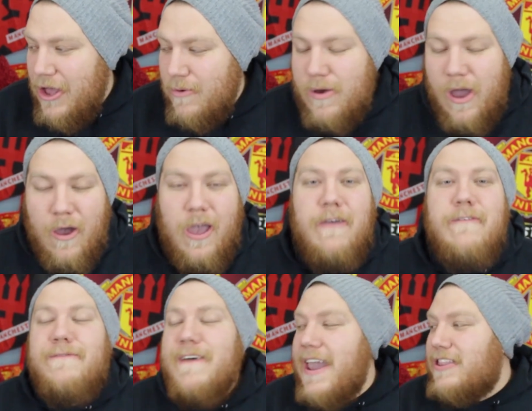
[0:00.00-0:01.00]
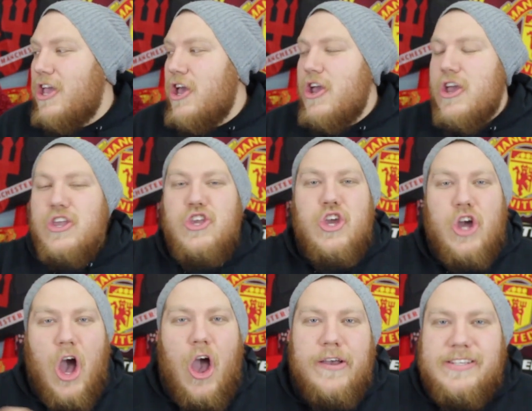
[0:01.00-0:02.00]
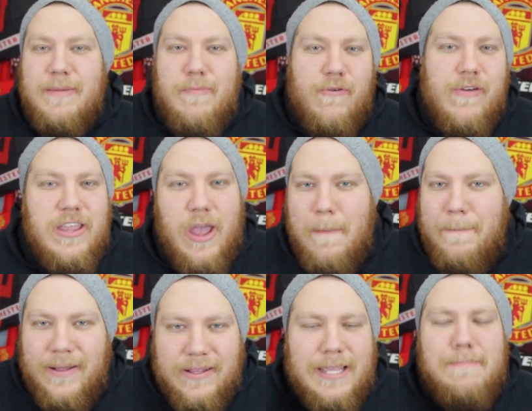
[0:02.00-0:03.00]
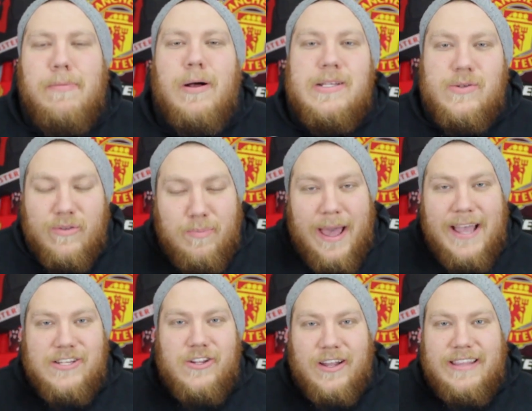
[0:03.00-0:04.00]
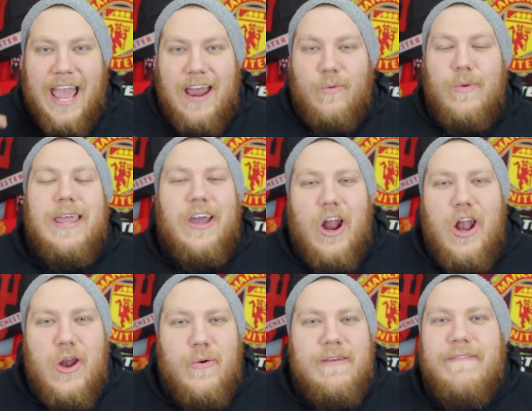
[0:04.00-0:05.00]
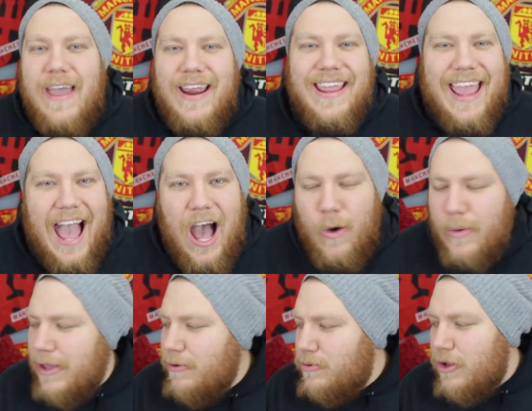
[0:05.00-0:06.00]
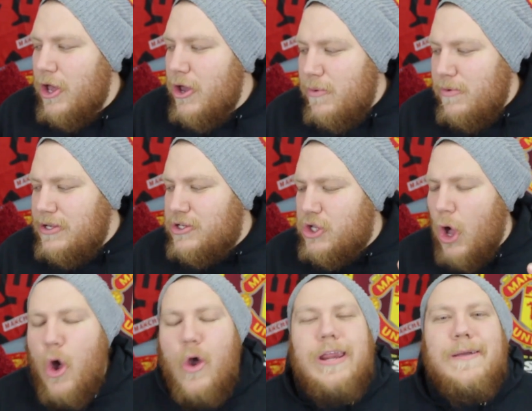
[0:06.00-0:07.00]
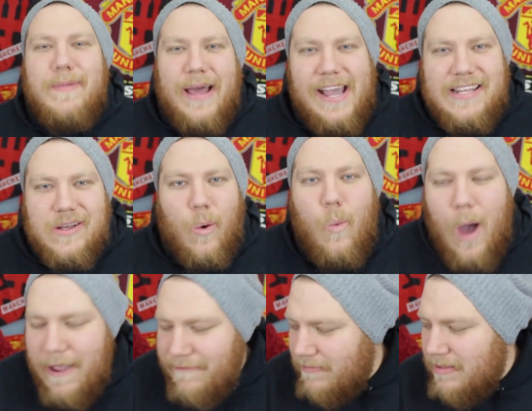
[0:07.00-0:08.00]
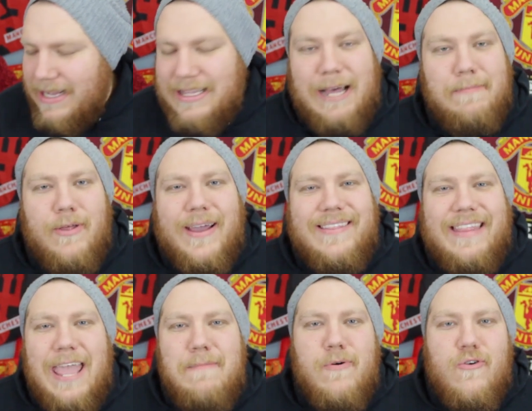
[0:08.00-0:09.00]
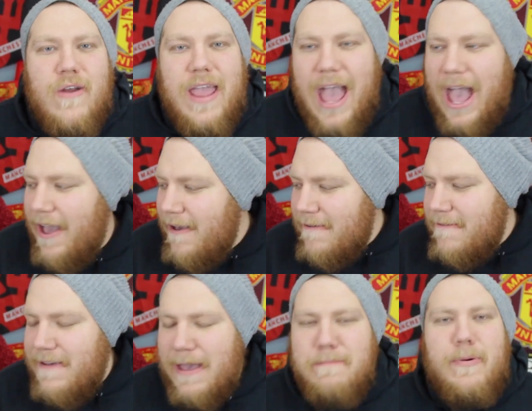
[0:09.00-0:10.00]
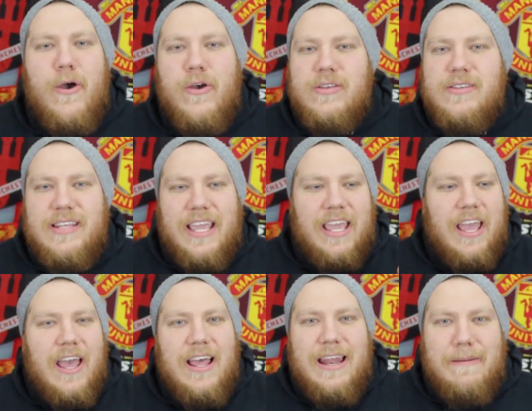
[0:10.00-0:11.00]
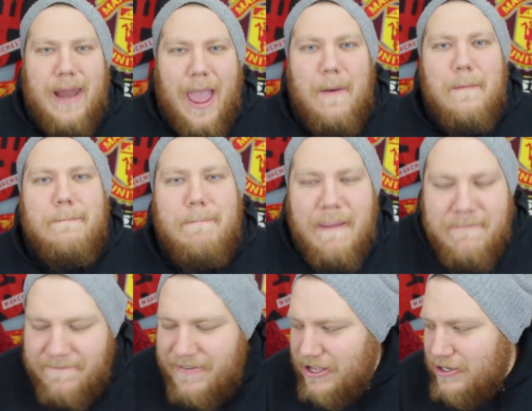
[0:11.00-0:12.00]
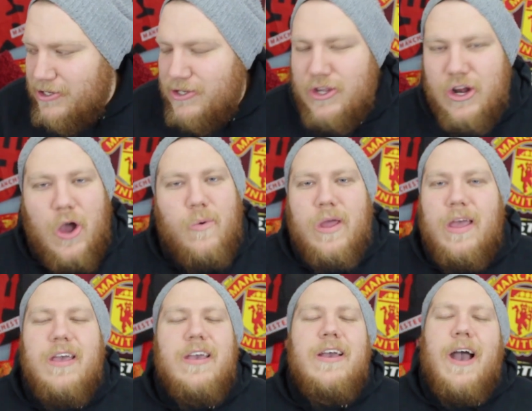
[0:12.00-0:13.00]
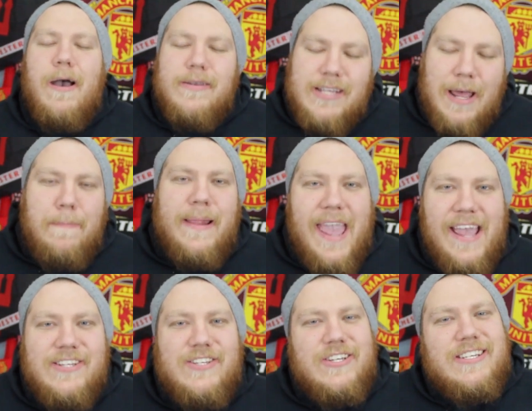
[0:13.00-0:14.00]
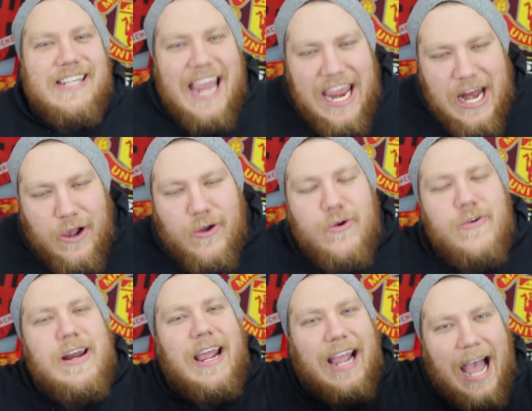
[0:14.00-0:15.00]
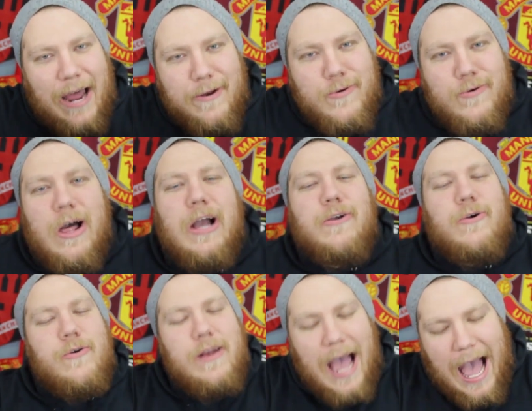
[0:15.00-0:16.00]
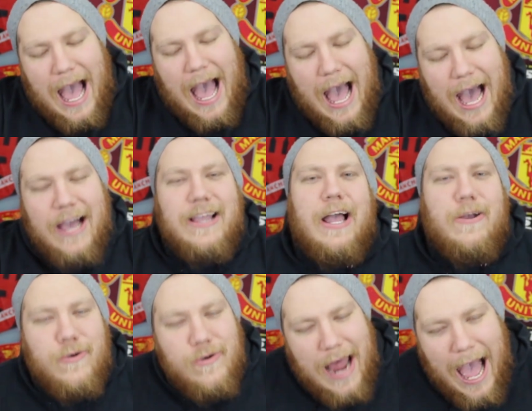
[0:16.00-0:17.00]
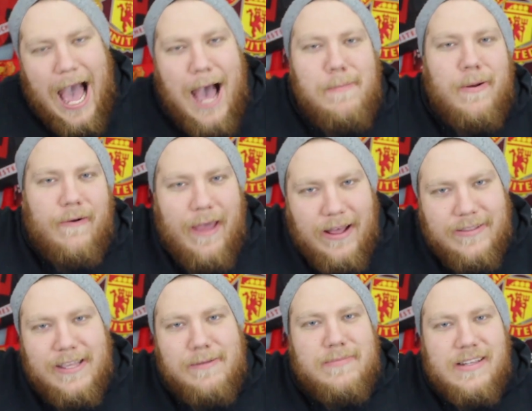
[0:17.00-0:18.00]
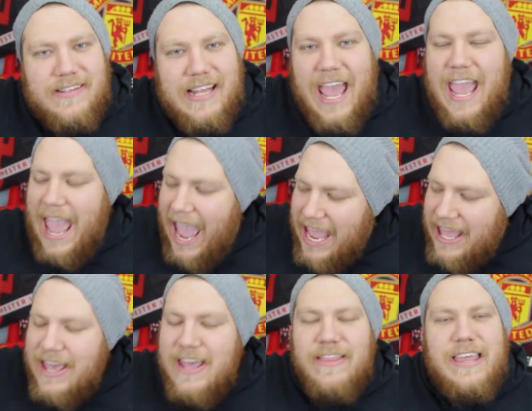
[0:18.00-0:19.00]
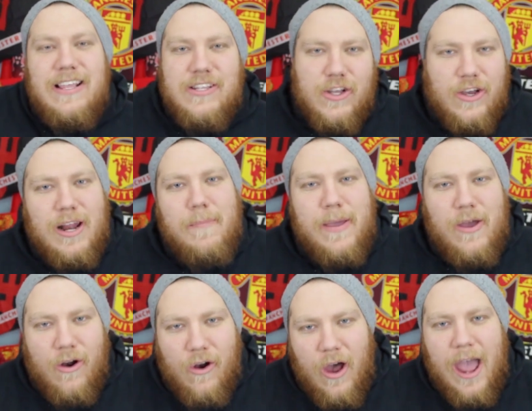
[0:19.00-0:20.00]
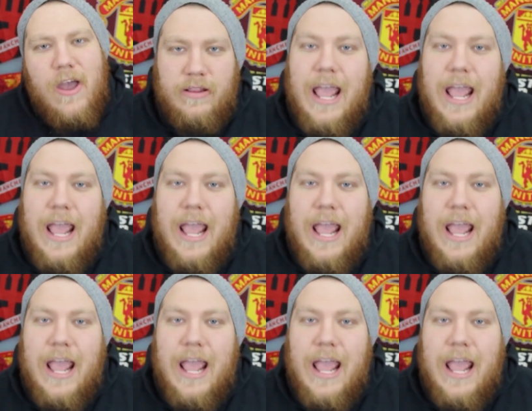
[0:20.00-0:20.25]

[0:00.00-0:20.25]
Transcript: In fact, you got Jose Mourinho building bonds with players like that. We got Louis van Gaal, who is turning players away from the club, like Di Maria, Van Persie, and now Memphis. You know, some players just need a good cuddle, a good hug, a good arm around them to say, hey, things are going to be all right.